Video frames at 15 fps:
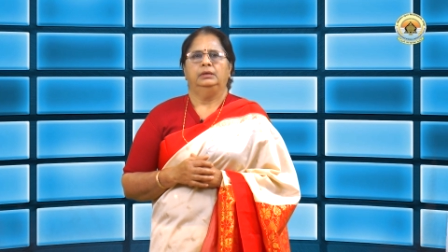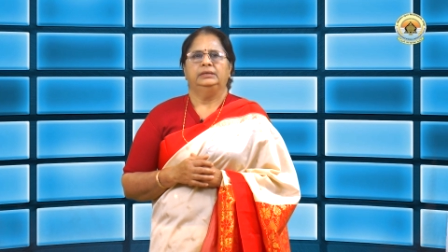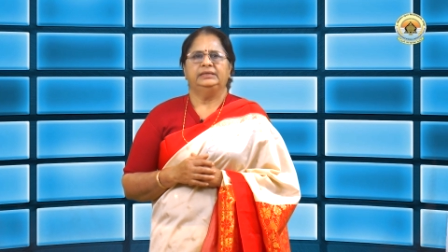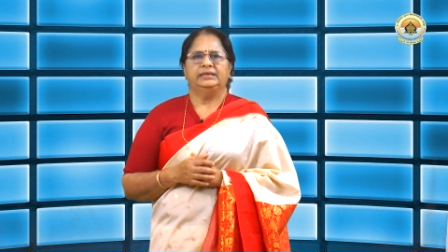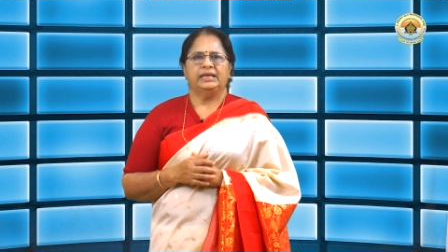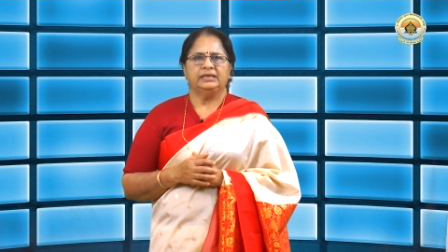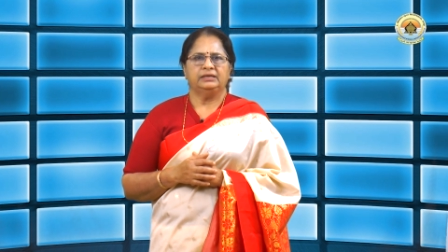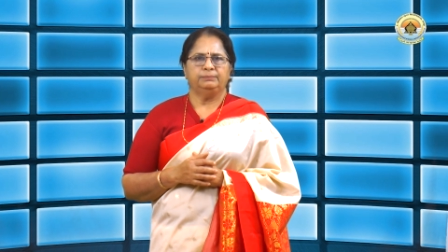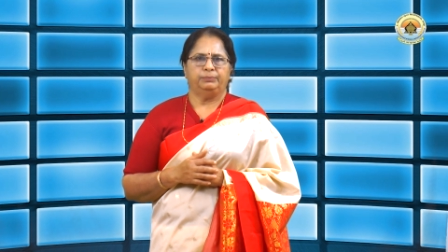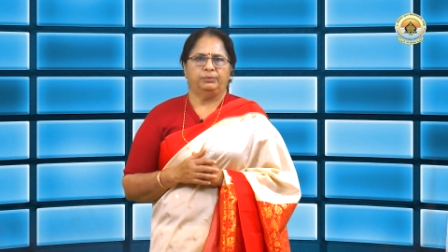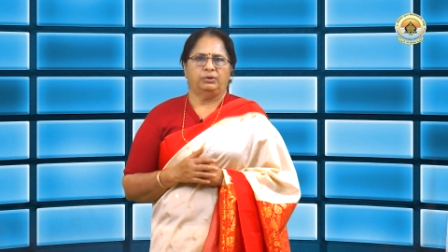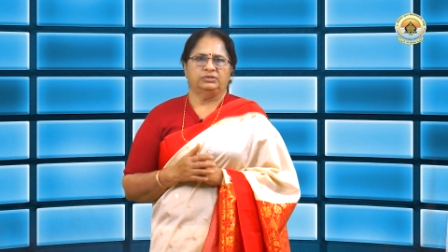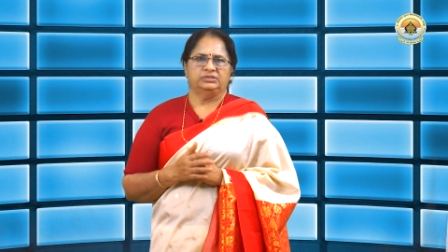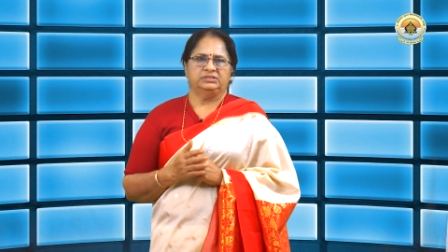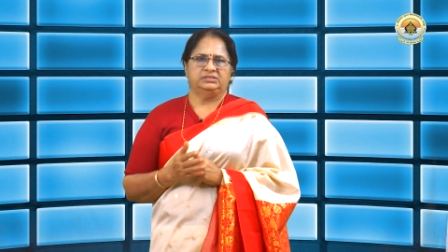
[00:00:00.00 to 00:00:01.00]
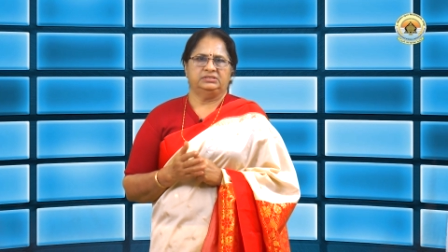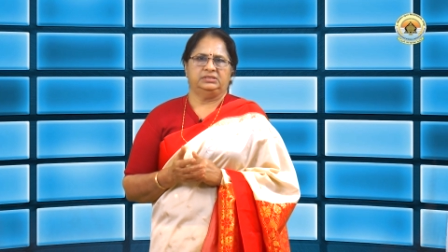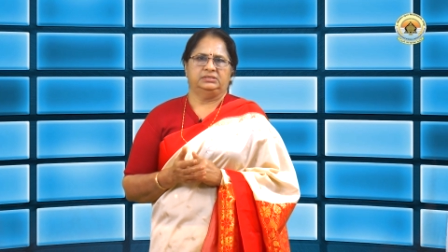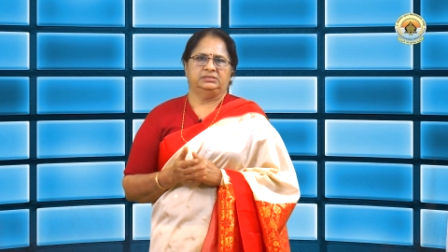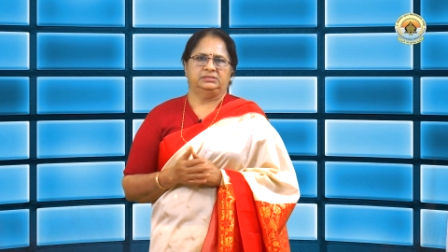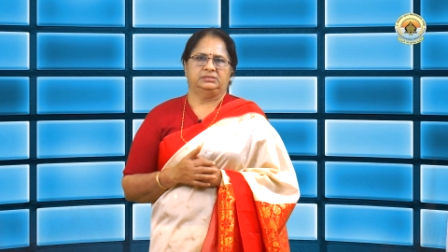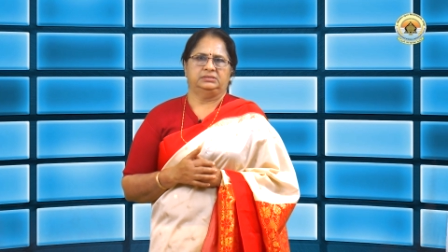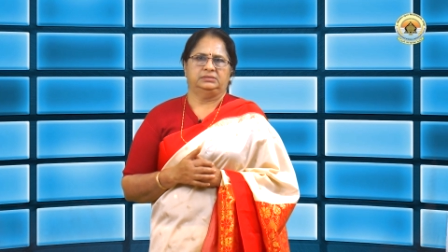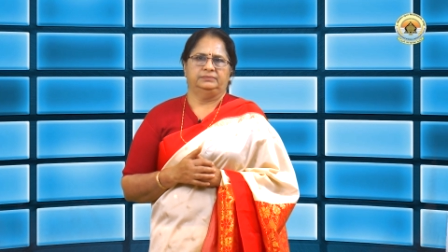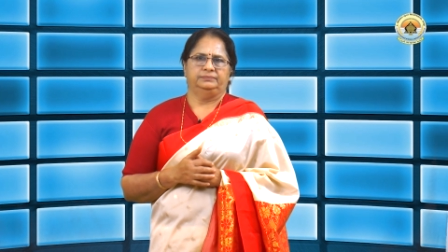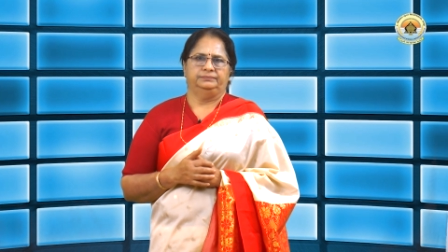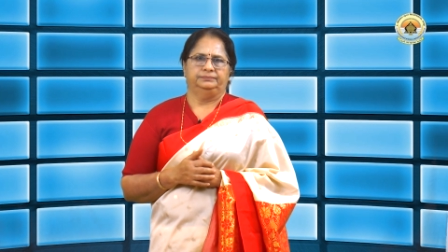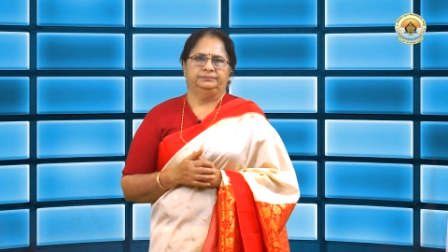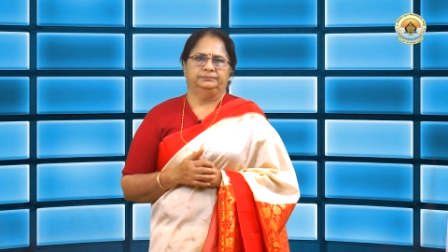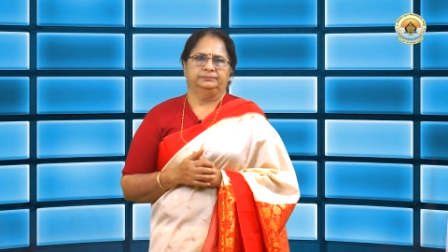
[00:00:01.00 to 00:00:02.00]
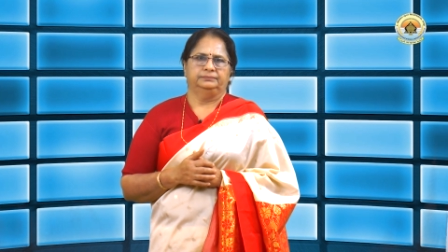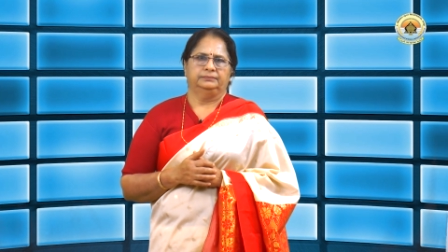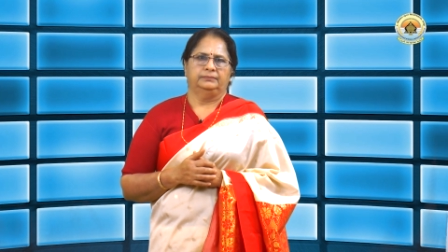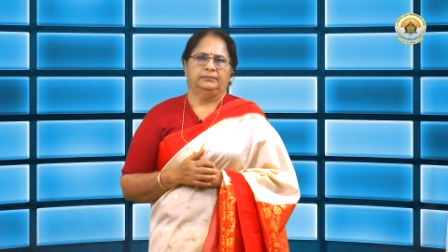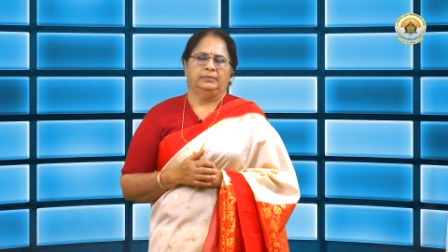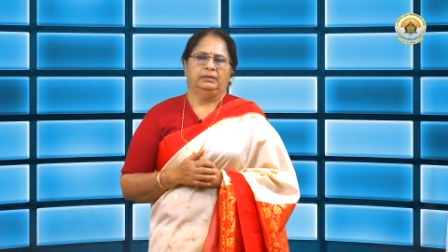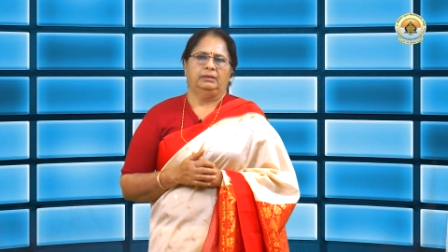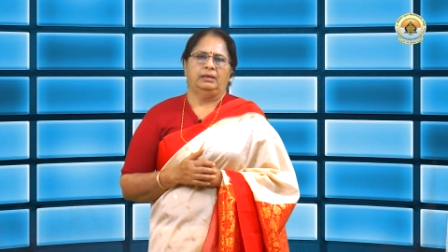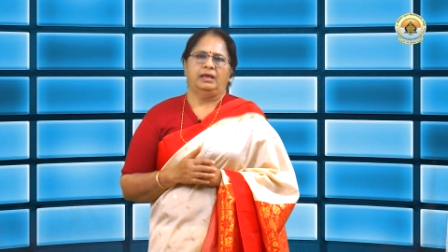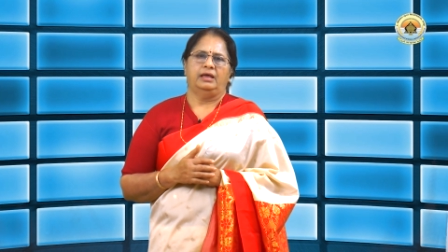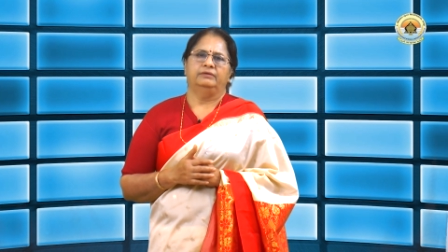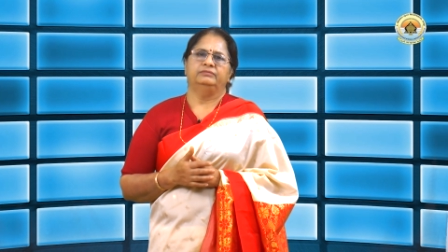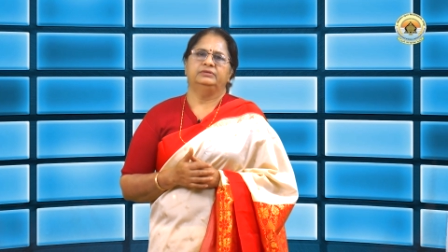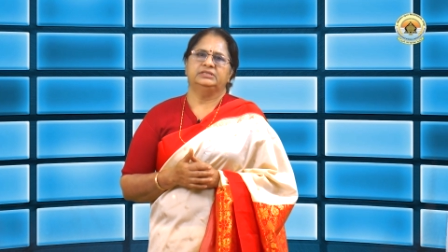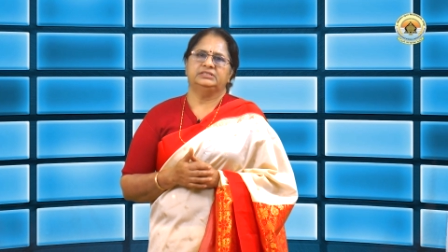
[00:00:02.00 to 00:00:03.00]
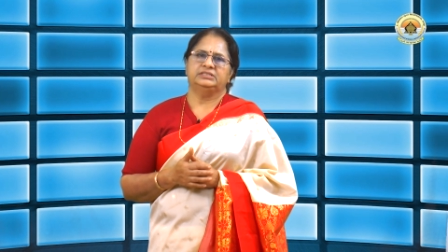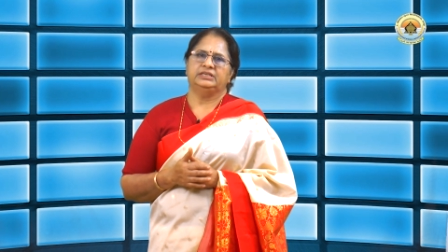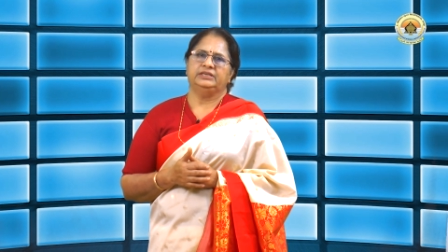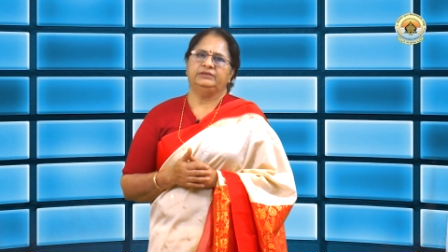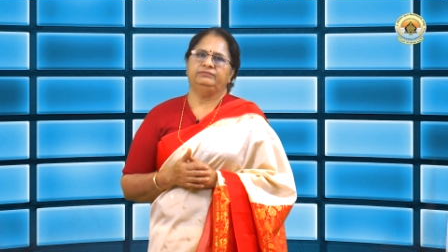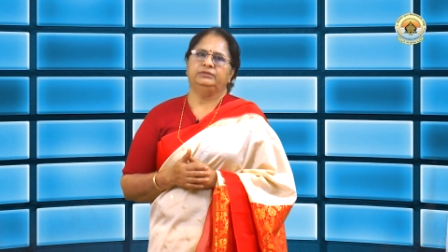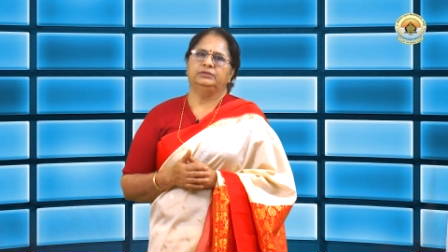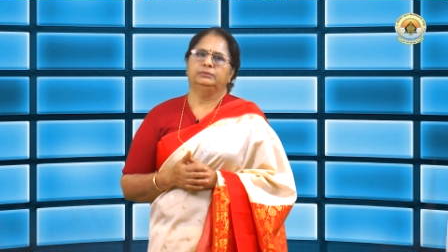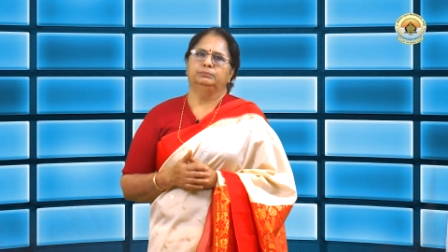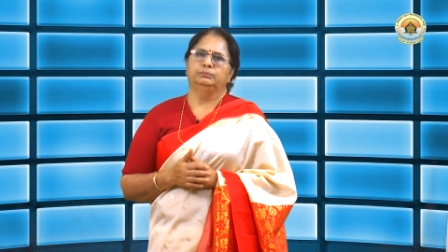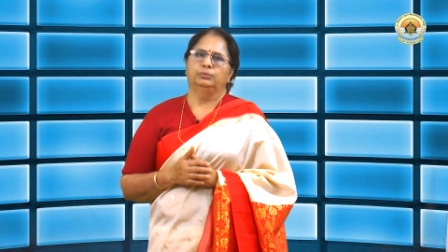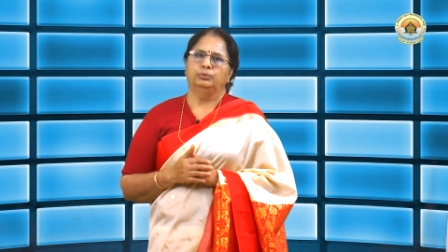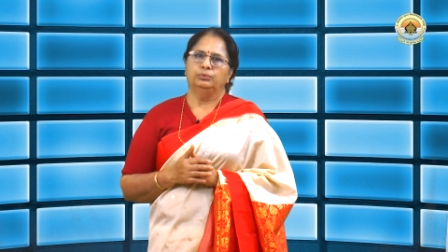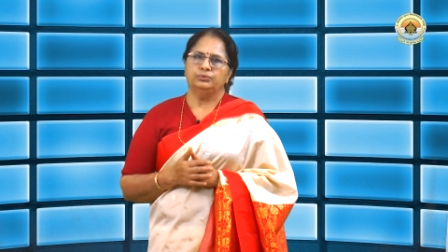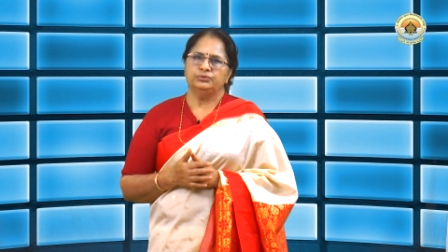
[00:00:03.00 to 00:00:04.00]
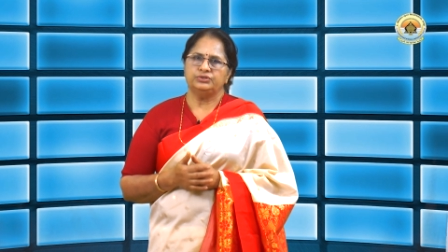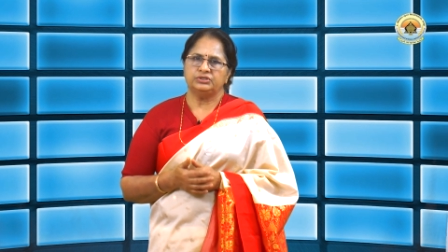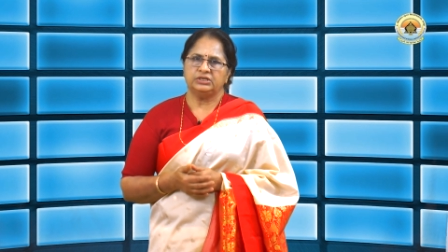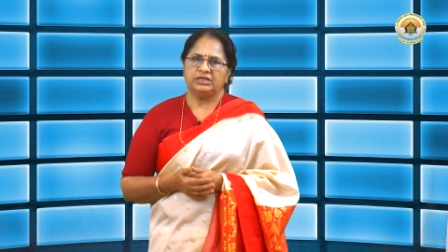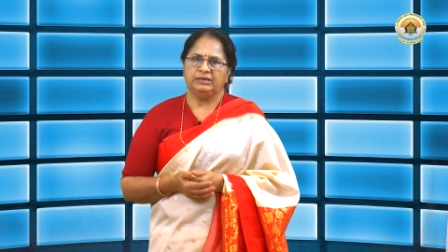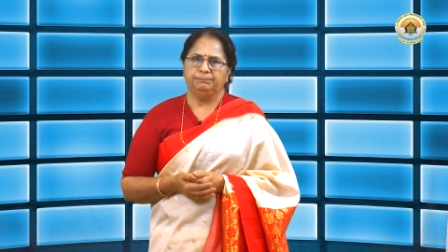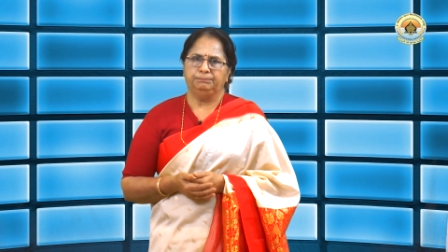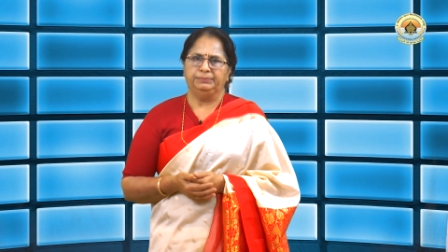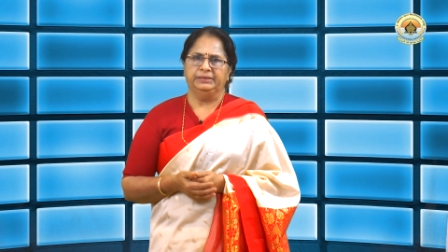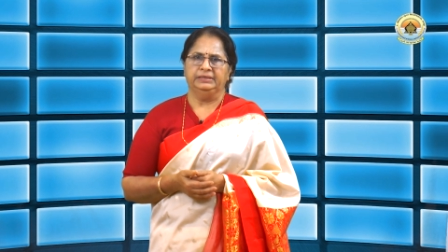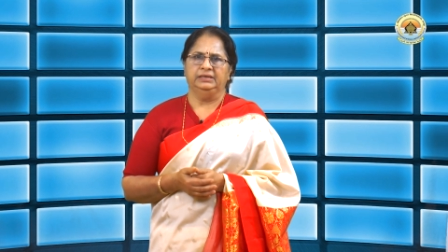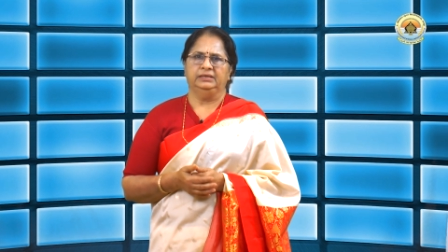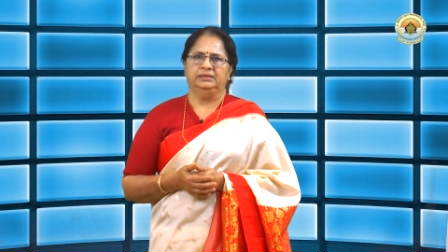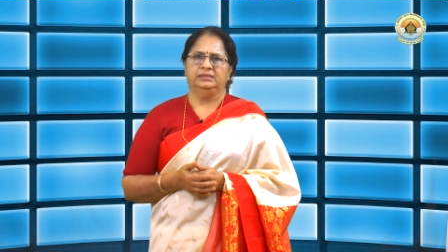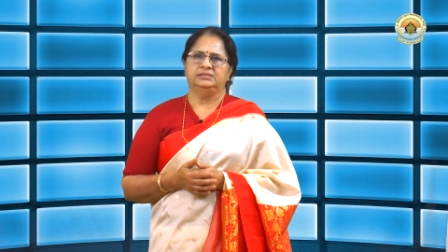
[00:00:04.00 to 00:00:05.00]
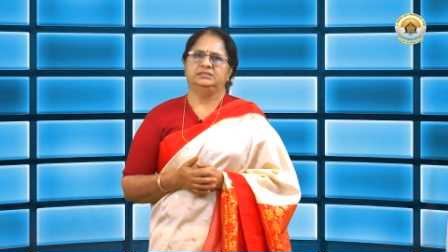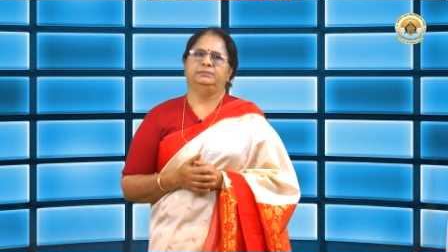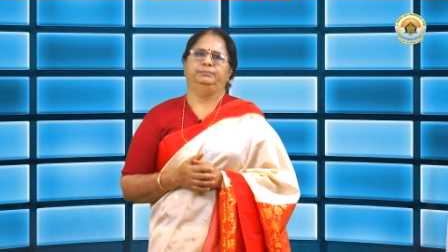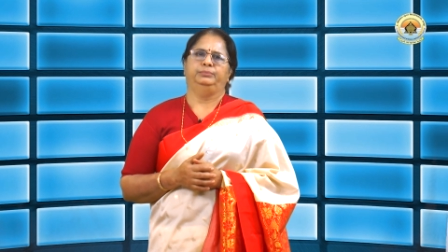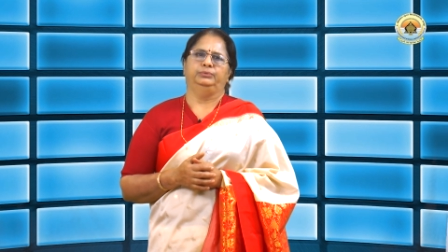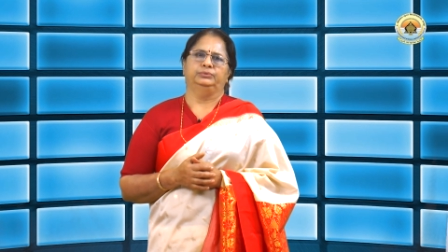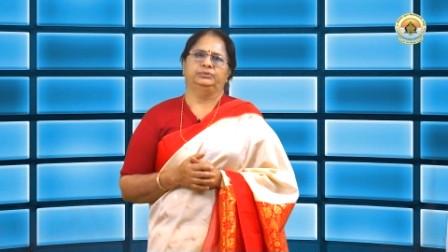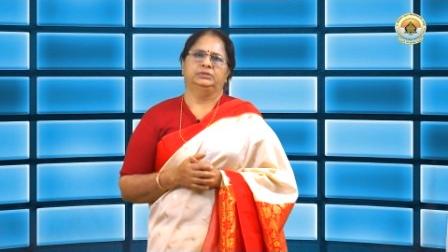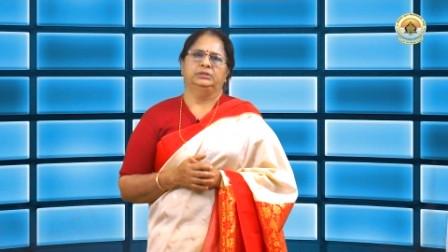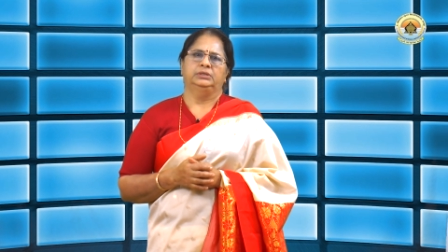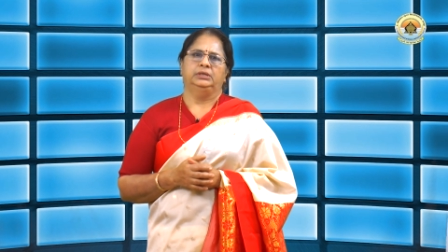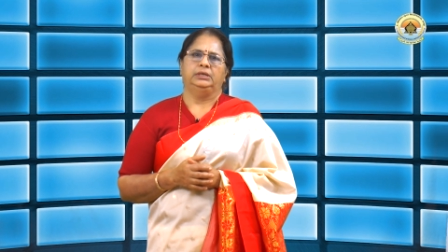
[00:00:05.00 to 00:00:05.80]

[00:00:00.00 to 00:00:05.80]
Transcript: 10 processes have received the most empirical support